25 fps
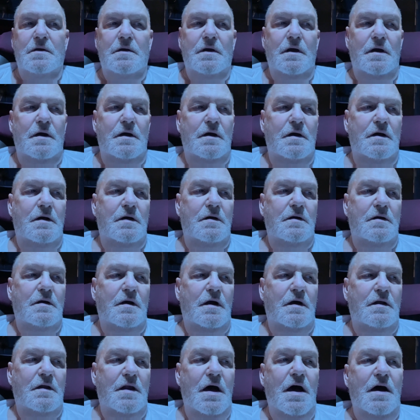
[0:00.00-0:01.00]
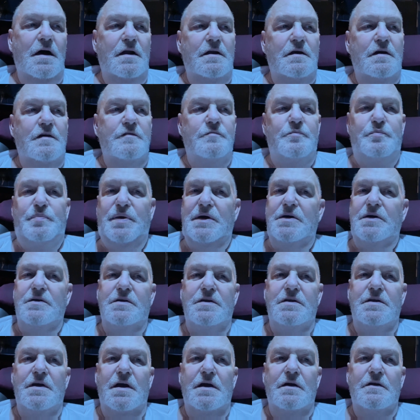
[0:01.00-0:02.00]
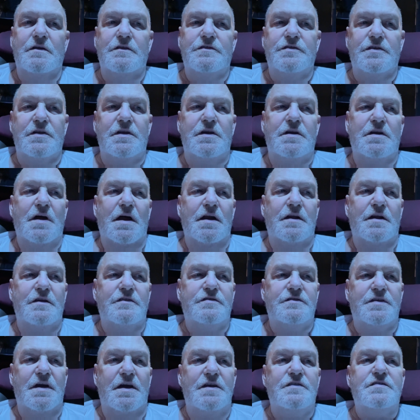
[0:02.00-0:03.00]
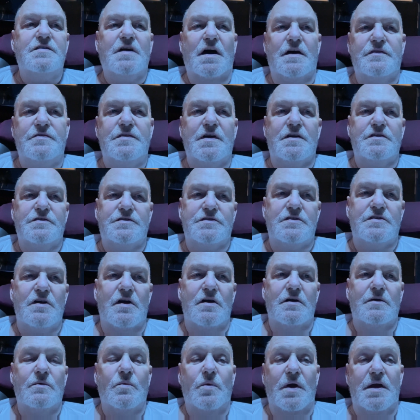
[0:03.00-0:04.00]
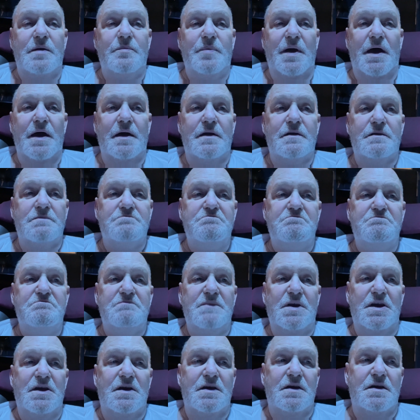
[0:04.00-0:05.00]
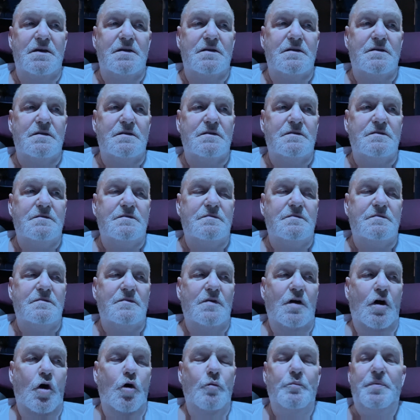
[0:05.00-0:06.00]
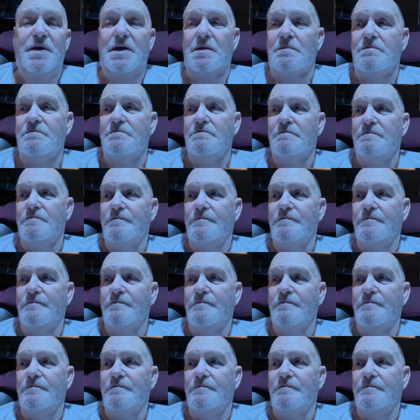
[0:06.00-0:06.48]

Uh, a lot of billionaires in the United States got their start way back in opium.